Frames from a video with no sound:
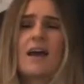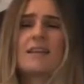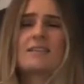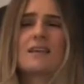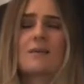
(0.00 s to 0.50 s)
think
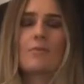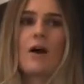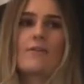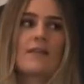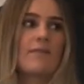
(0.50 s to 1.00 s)
it's like a
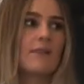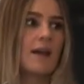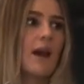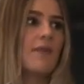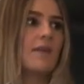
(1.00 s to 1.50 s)
perfect length. Like I
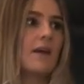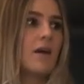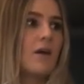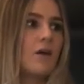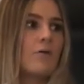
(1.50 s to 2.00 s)
have like
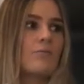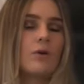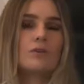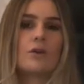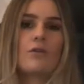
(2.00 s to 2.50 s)

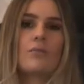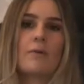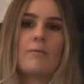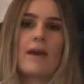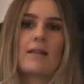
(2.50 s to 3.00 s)
pulled it up a
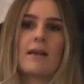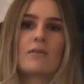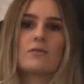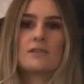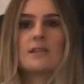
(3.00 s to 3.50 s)
bit like
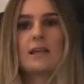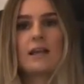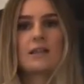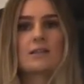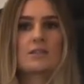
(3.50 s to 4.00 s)

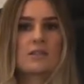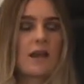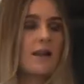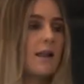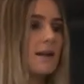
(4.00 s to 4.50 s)
underneath just to get like